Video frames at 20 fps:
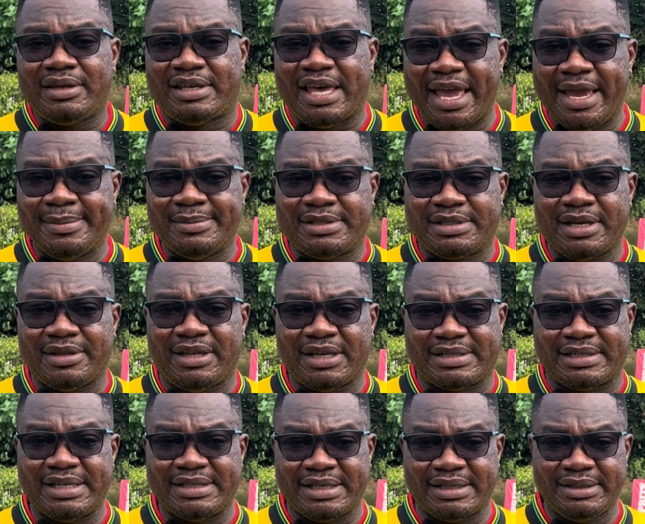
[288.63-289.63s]
games
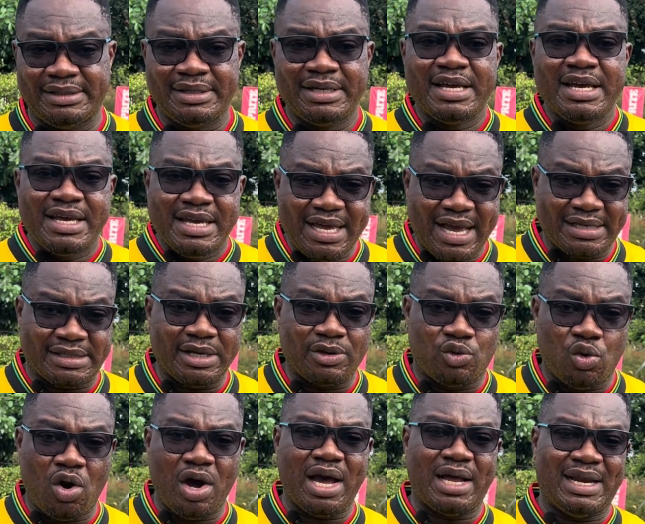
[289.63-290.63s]
this season. He has a
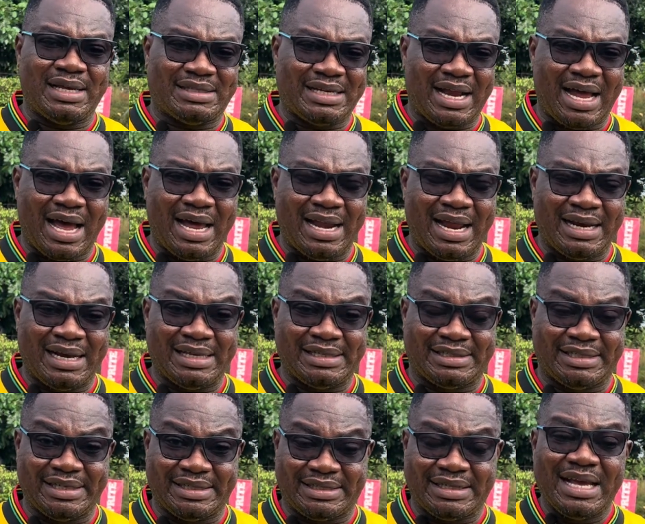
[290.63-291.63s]
goal and an
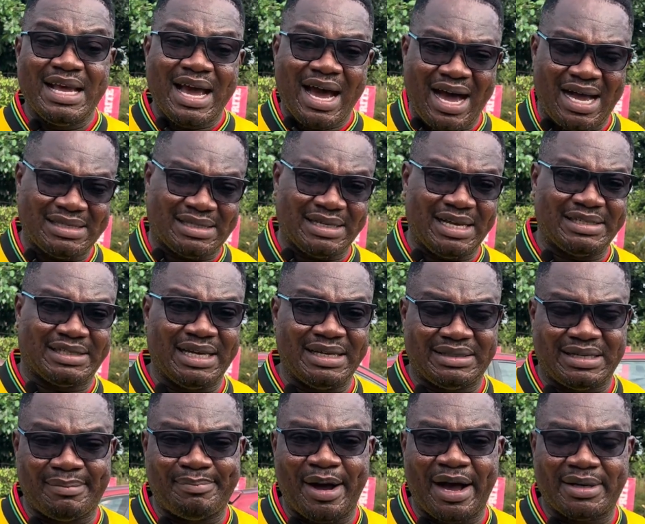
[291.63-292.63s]
assist as a
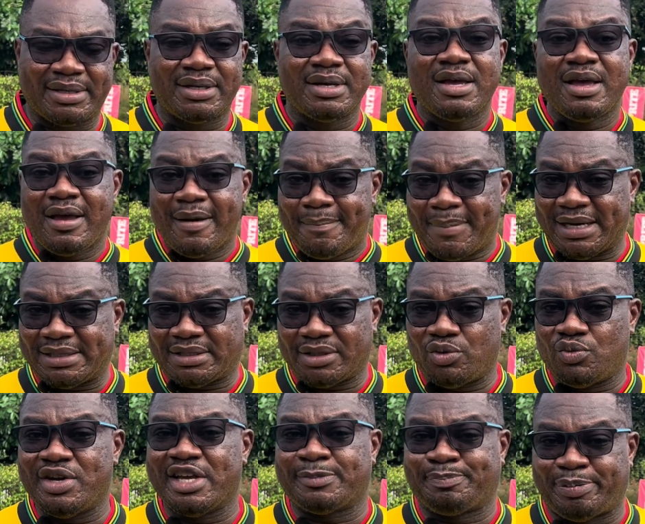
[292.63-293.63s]
centre back, but
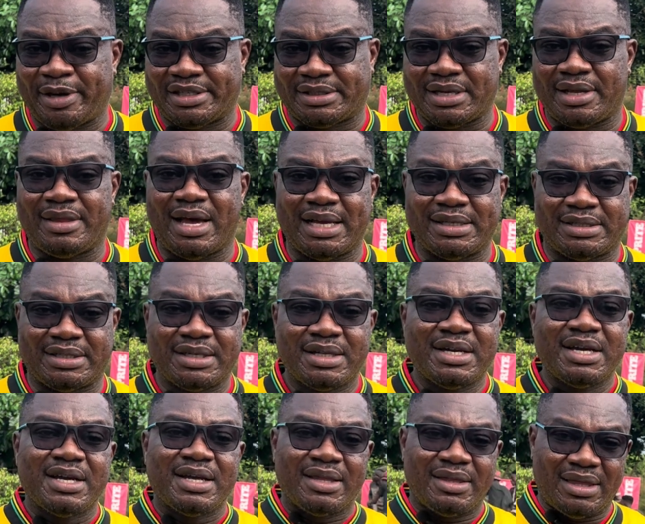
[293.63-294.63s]
we expect that
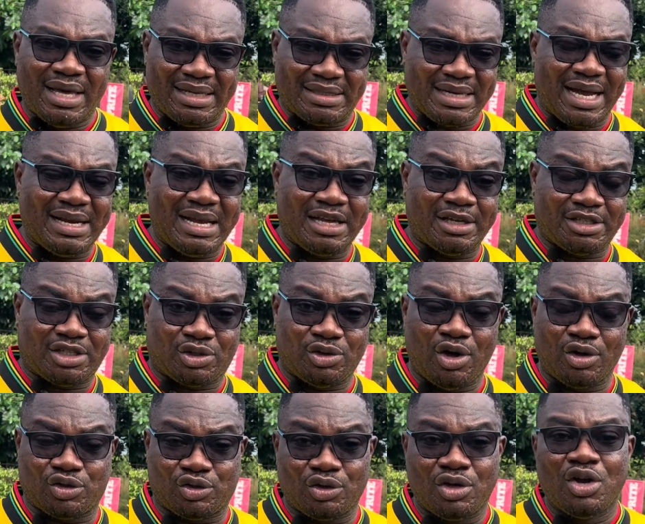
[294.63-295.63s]
that other
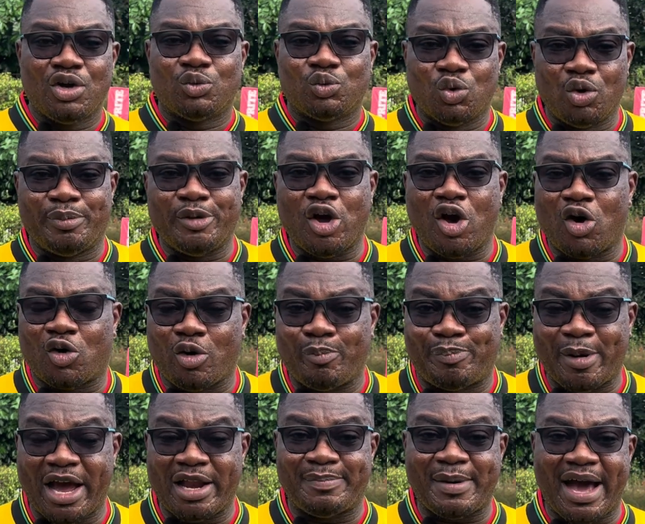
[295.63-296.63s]
slot will be
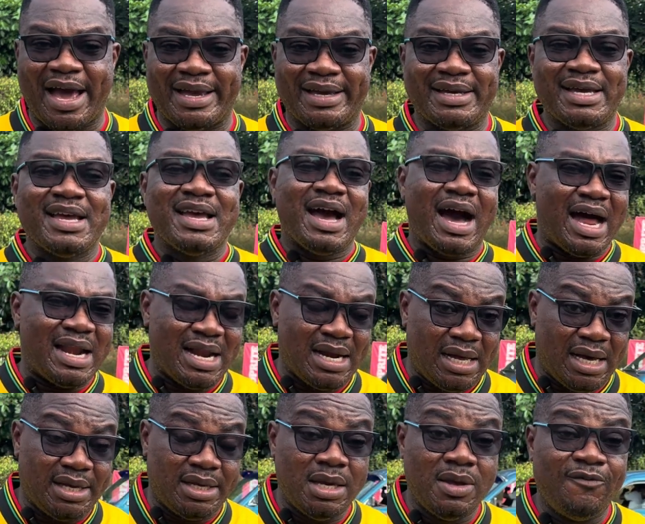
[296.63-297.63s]
occupied by
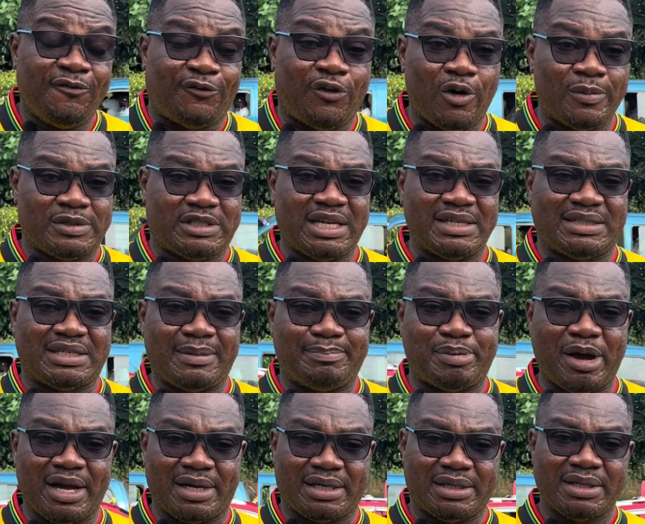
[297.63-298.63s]
another informed centre
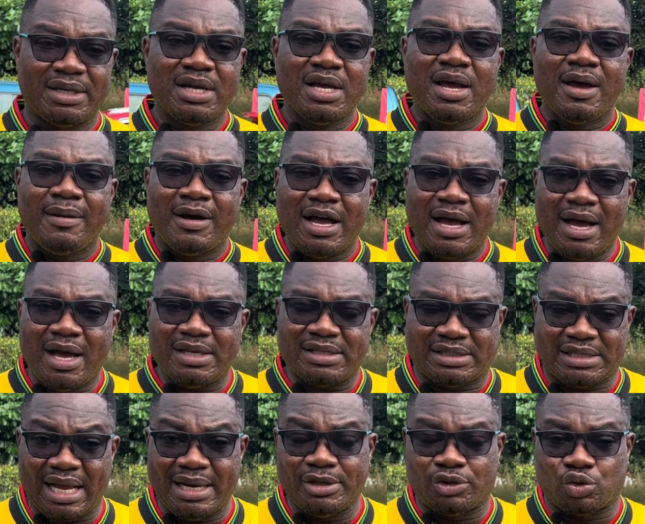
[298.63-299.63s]
back
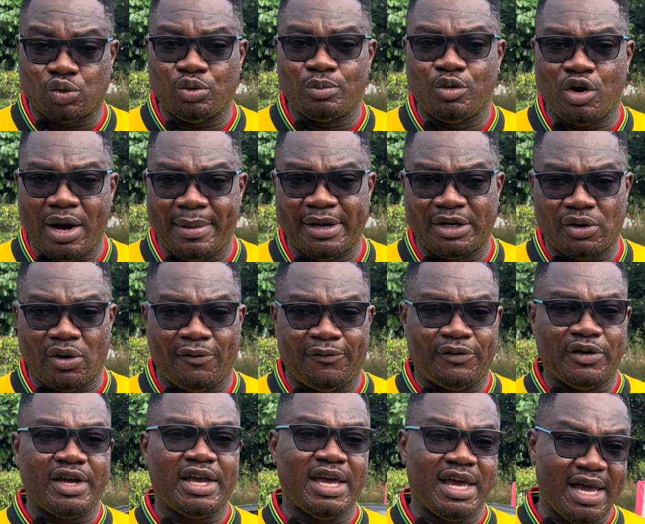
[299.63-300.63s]
Salisu Mohammed
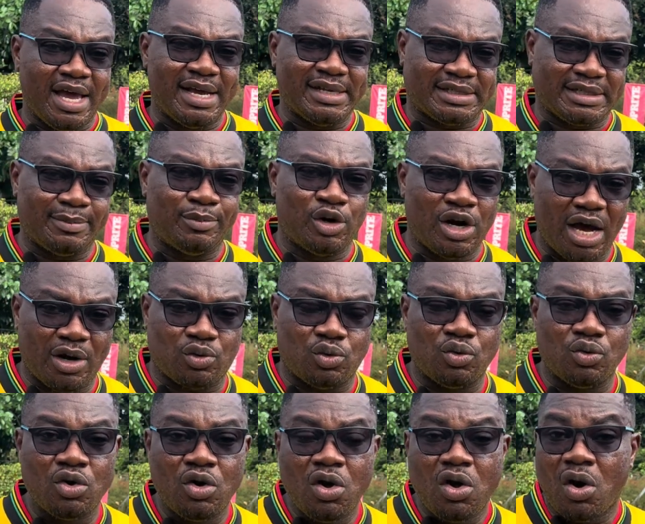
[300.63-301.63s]
of AS
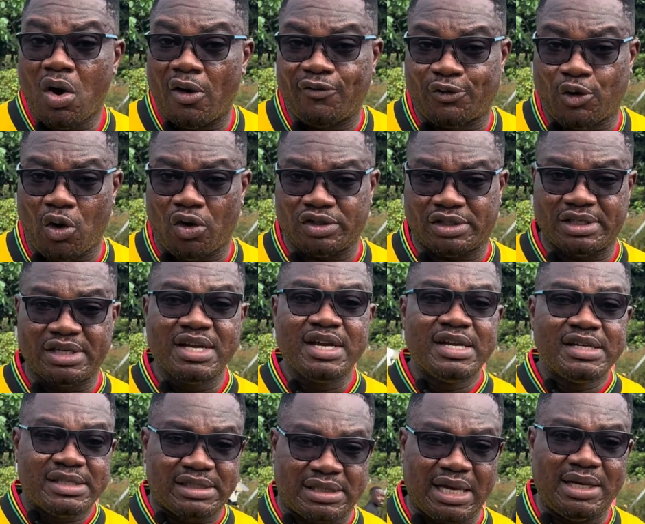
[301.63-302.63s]
Monaco. Of course,
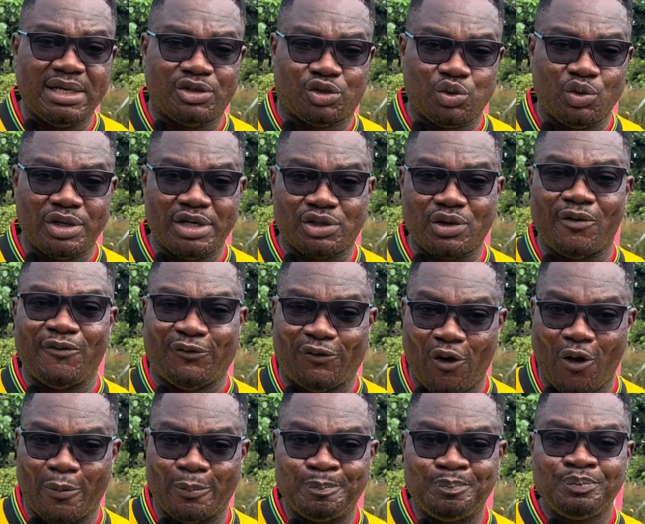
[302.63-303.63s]
Salisu is on
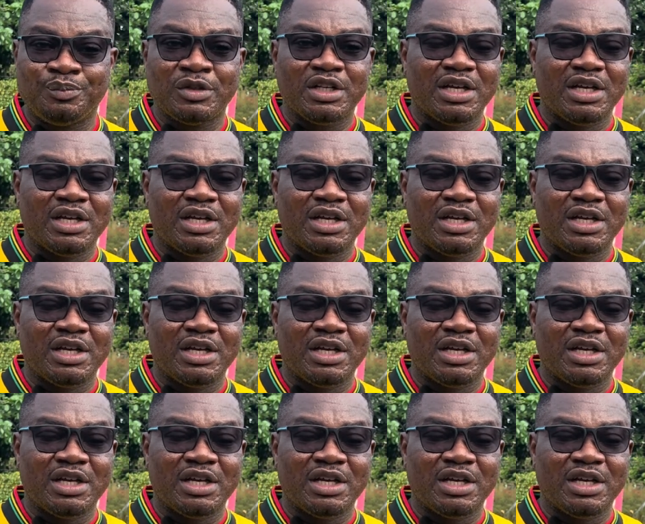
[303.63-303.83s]
form